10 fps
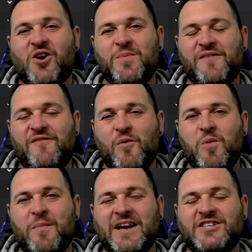of
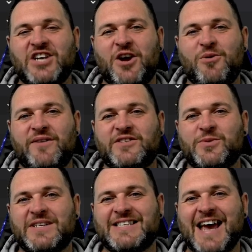football manager who loves
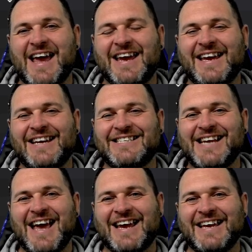to attack,
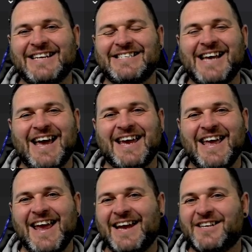
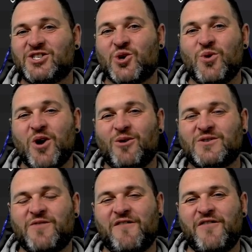and score
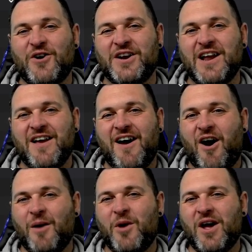goals for fun, I might